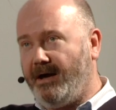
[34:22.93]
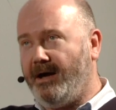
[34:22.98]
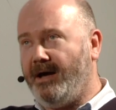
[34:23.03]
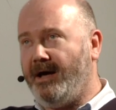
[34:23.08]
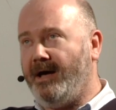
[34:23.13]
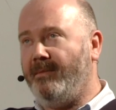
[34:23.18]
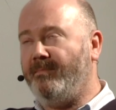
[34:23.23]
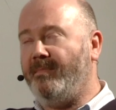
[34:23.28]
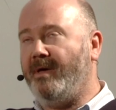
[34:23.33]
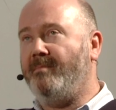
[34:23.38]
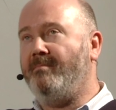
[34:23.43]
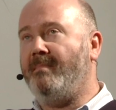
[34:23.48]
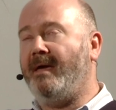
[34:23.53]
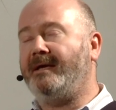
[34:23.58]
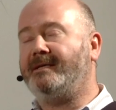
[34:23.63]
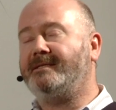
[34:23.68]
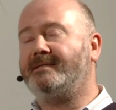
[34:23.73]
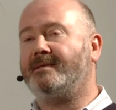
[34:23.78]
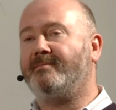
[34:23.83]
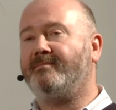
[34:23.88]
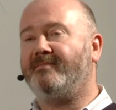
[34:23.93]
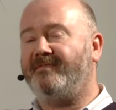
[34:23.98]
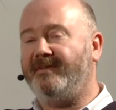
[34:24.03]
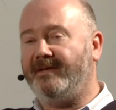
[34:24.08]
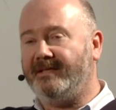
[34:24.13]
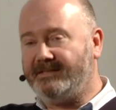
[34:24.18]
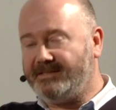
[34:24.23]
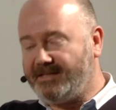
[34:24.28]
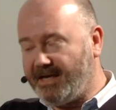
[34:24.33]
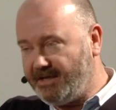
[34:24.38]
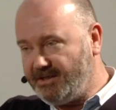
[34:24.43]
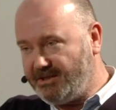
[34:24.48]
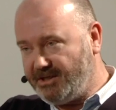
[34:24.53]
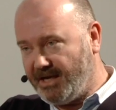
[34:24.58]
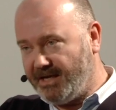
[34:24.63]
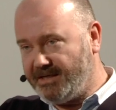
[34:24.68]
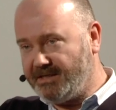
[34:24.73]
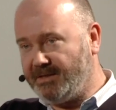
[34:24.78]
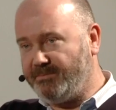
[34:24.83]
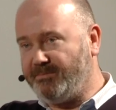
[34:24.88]
um, it makes them feel
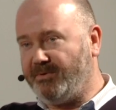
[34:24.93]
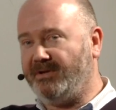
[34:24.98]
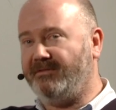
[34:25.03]
satiated,